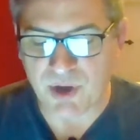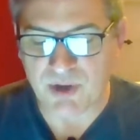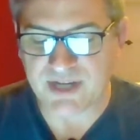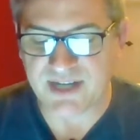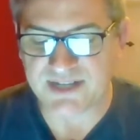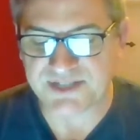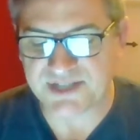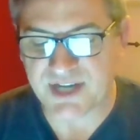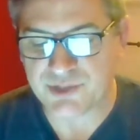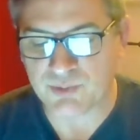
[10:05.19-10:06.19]
parted in a
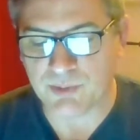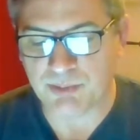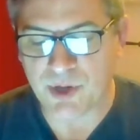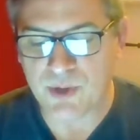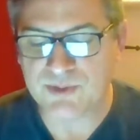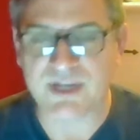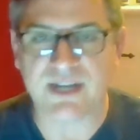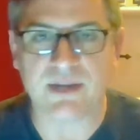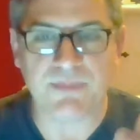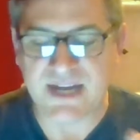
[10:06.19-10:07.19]
sensual pose
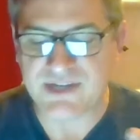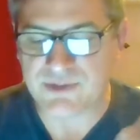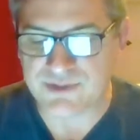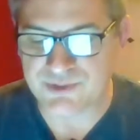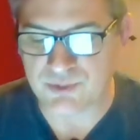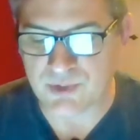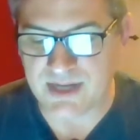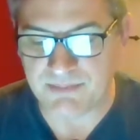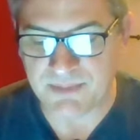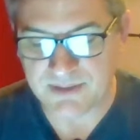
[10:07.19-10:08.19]
like a painter's
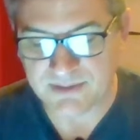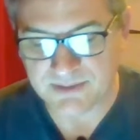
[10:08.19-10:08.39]
dream.